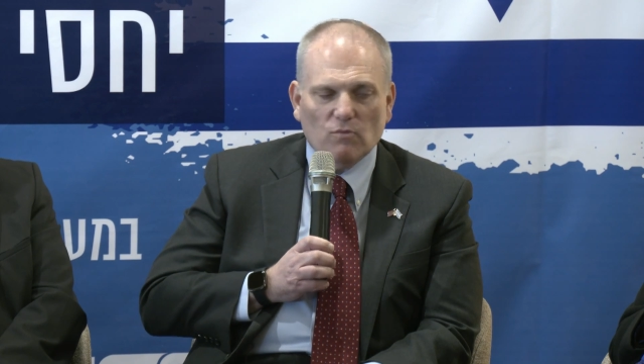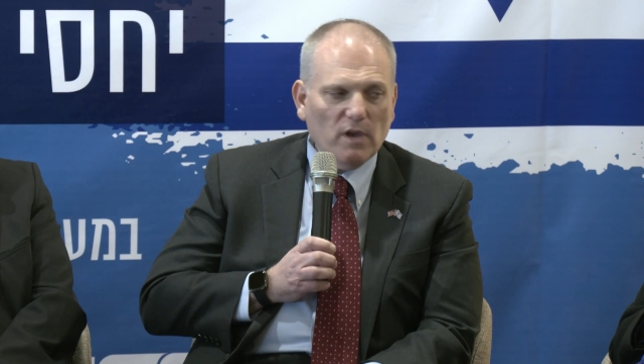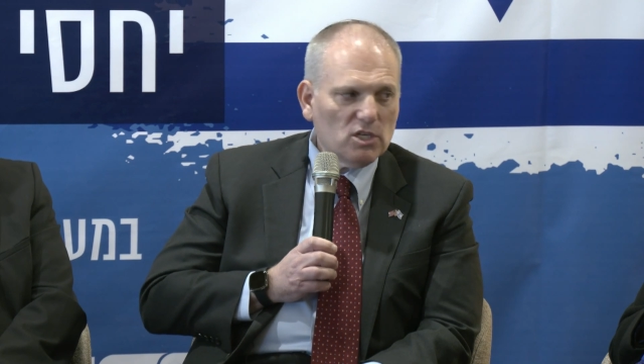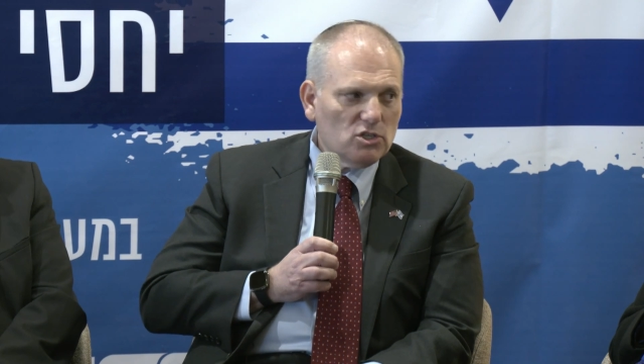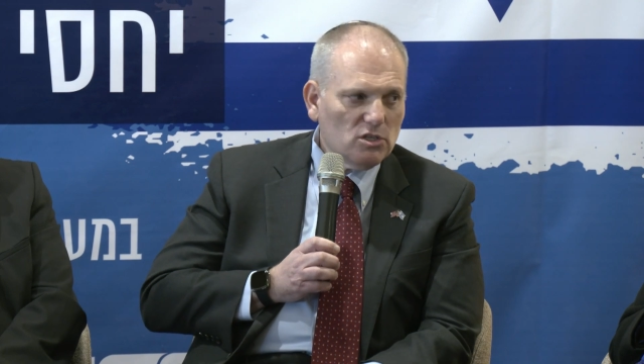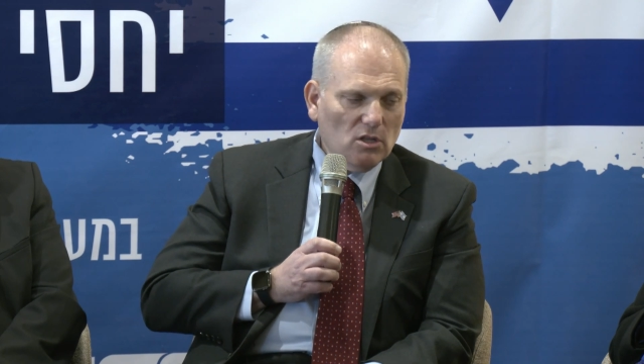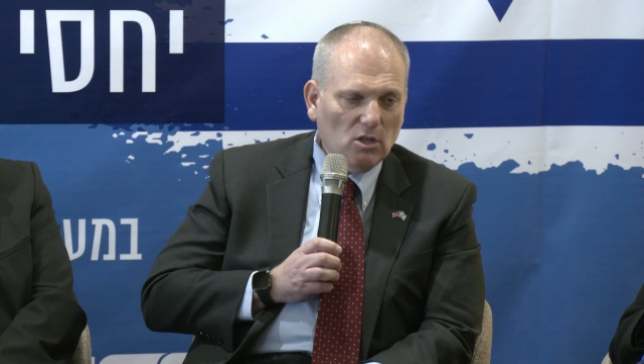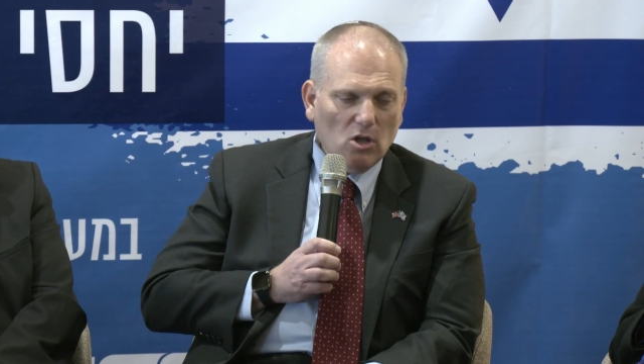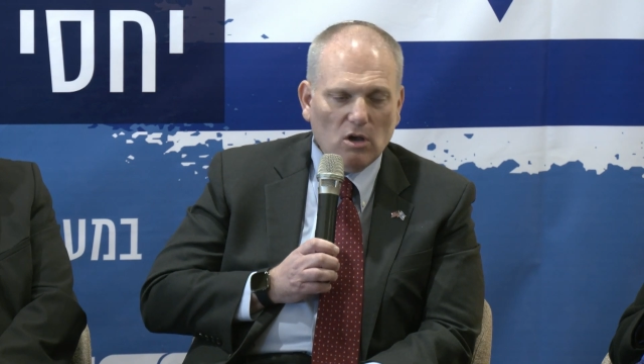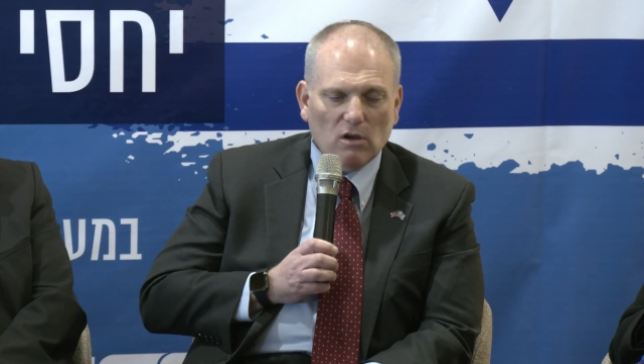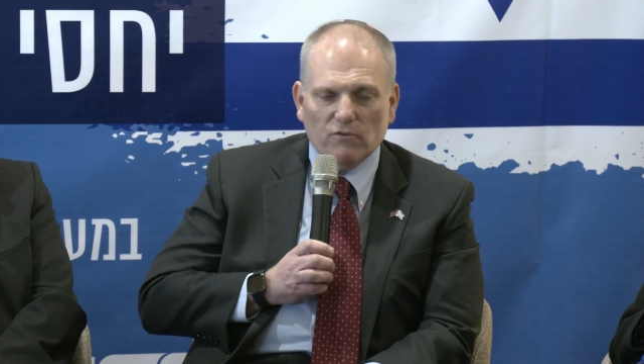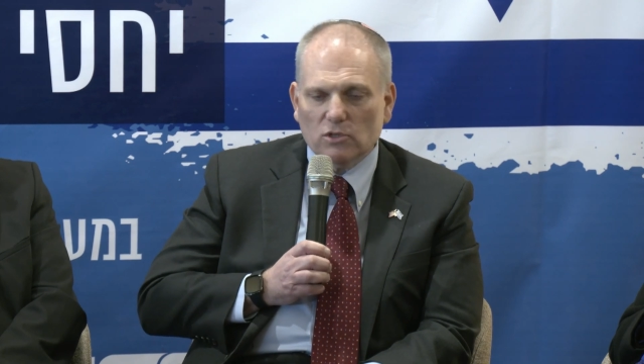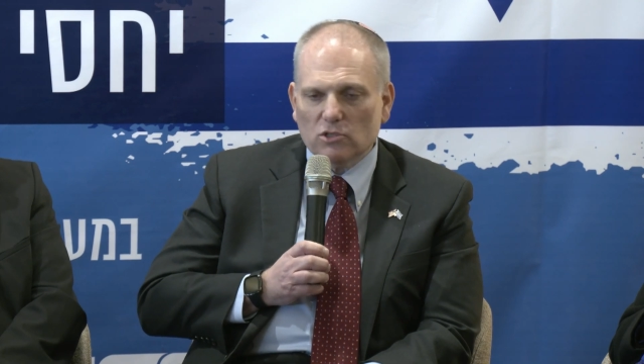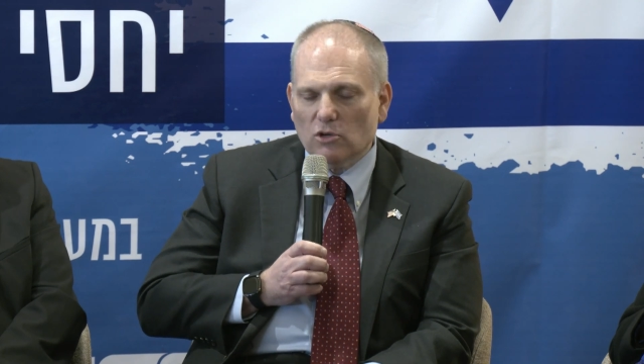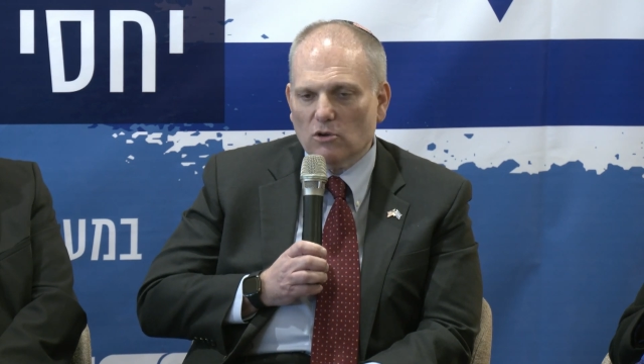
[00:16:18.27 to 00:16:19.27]
You mentioned the
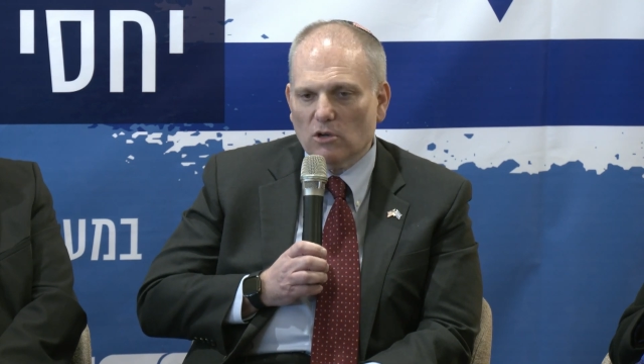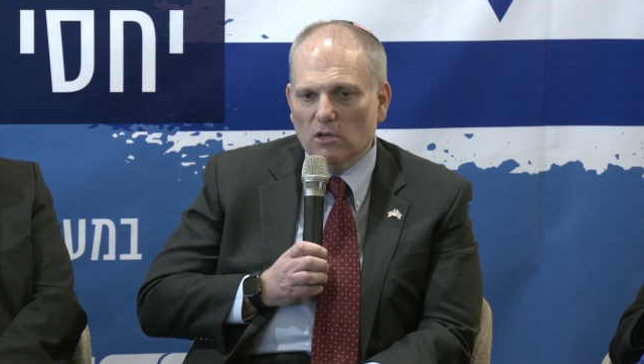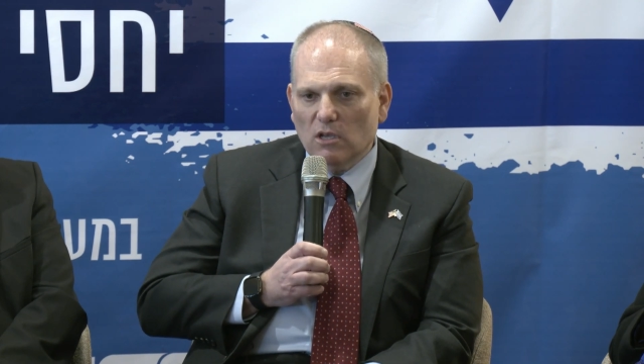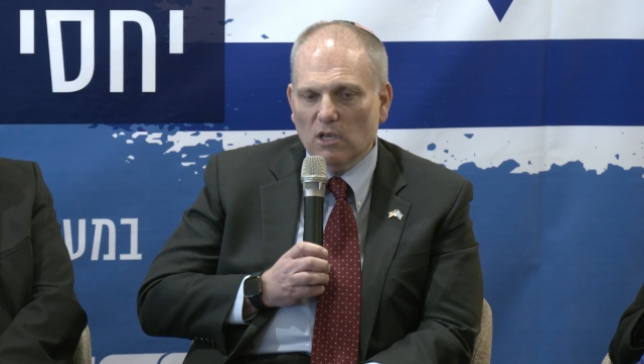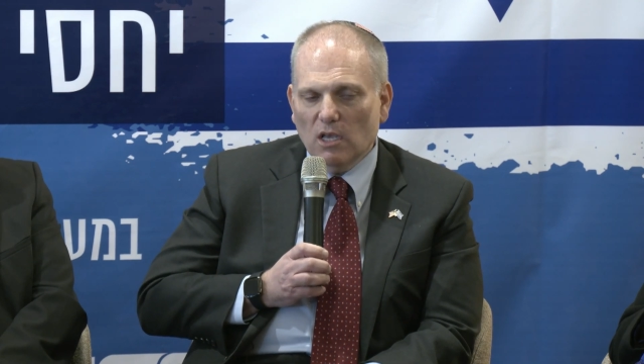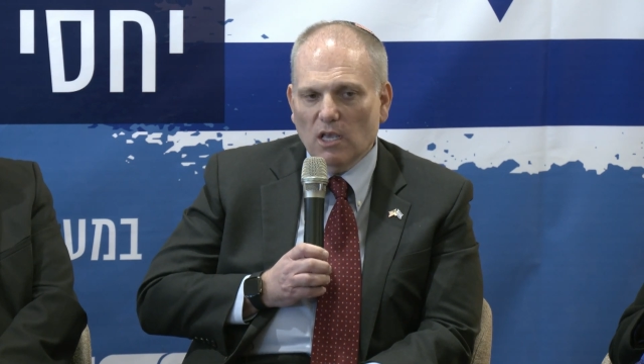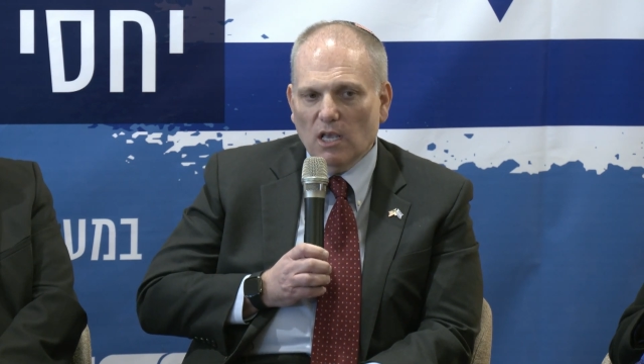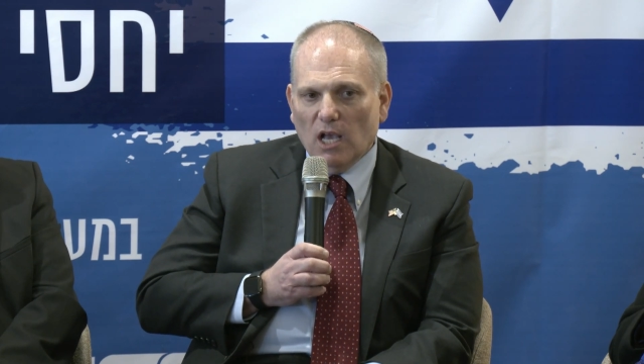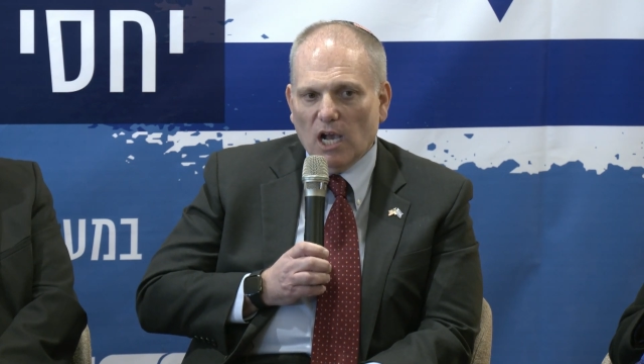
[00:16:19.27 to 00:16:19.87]
law of return.